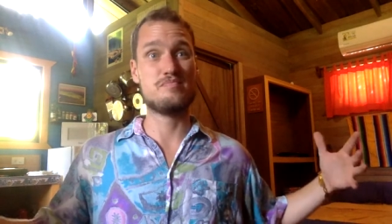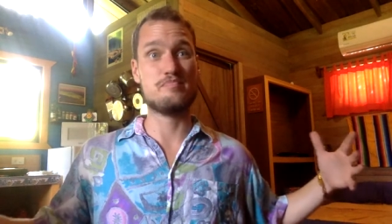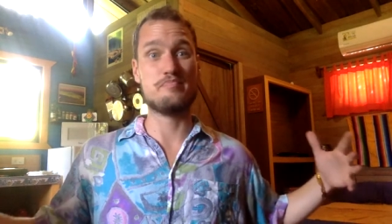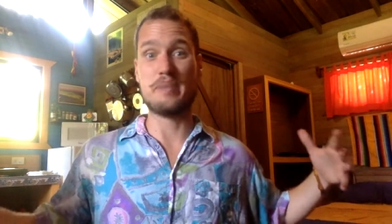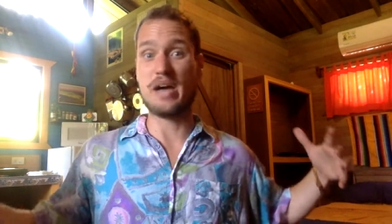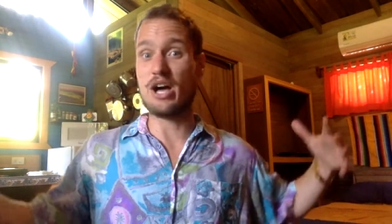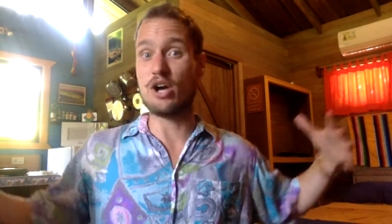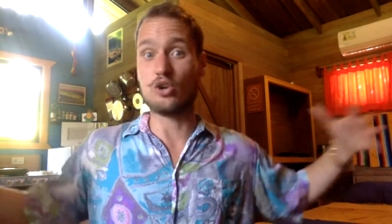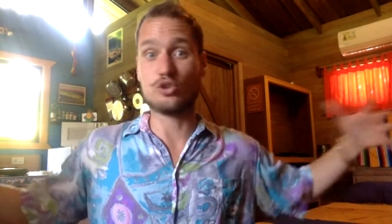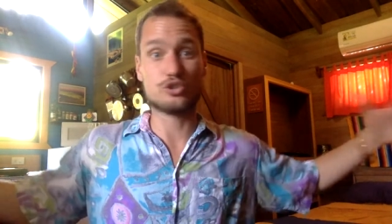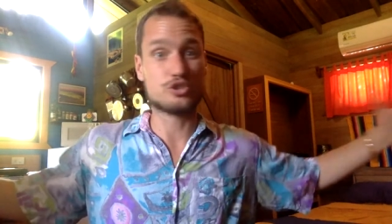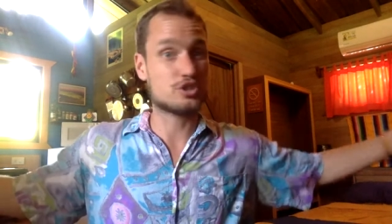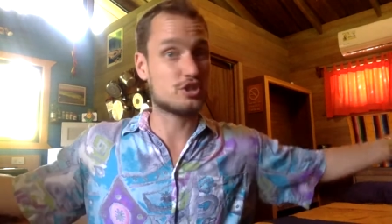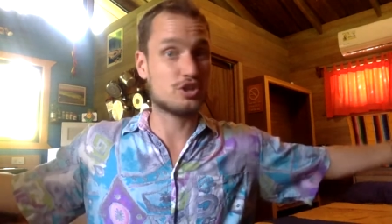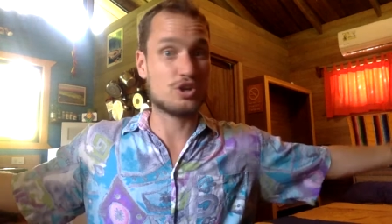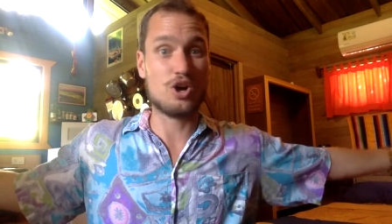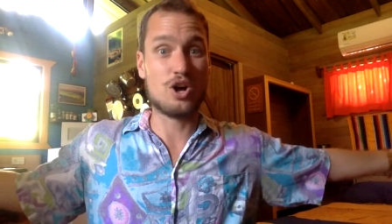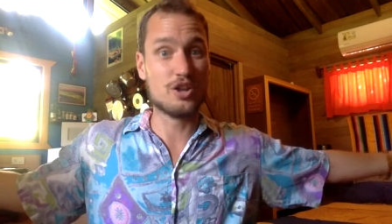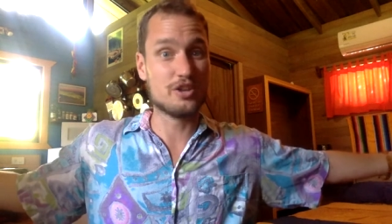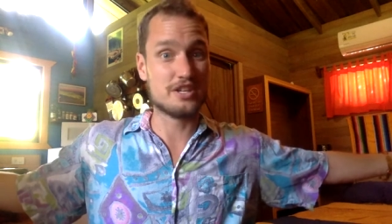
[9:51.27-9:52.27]
belch and
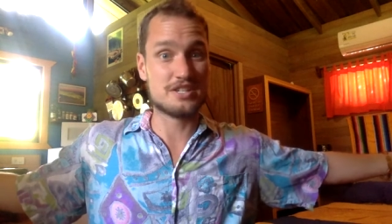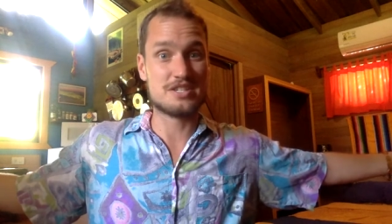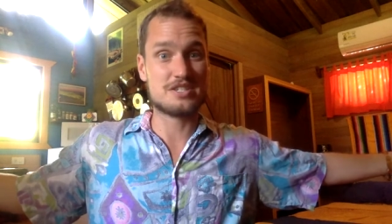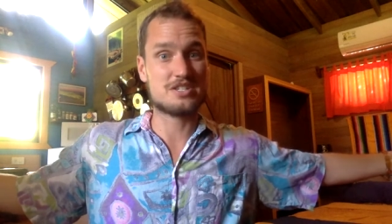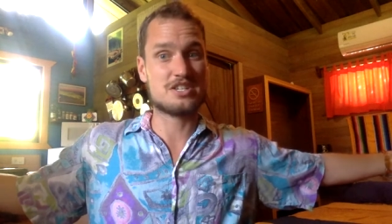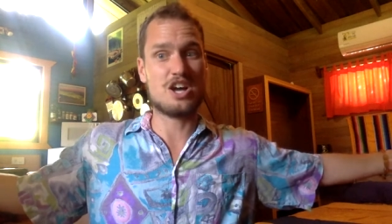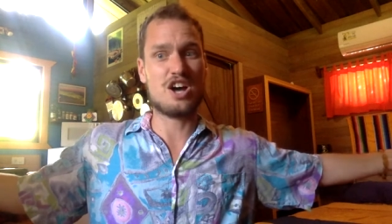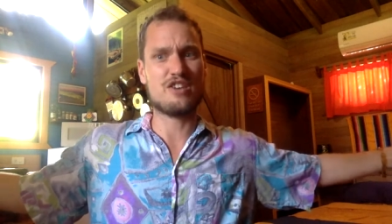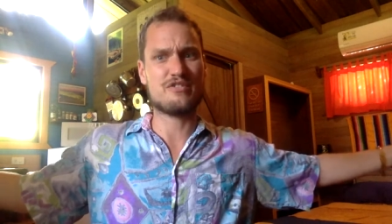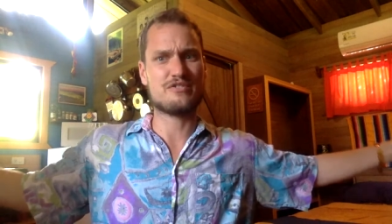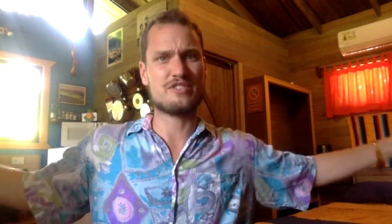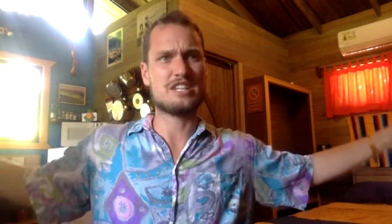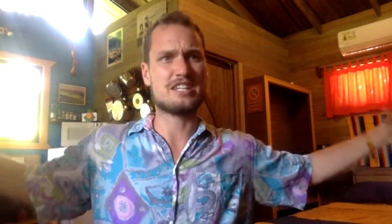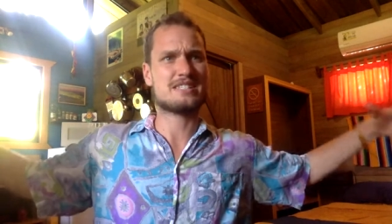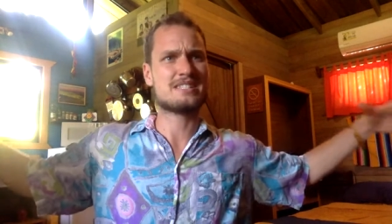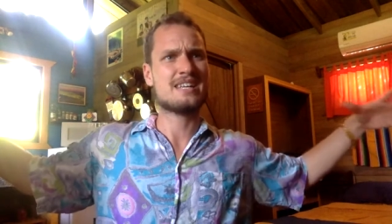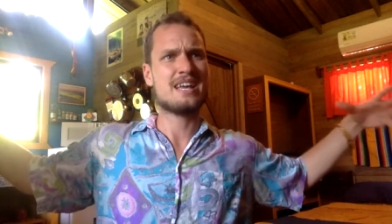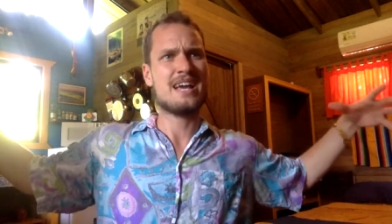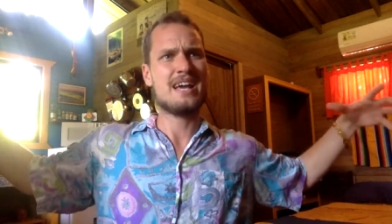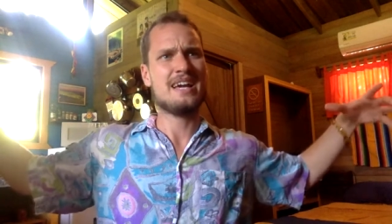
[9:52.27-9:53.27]
all this stuff. And it's,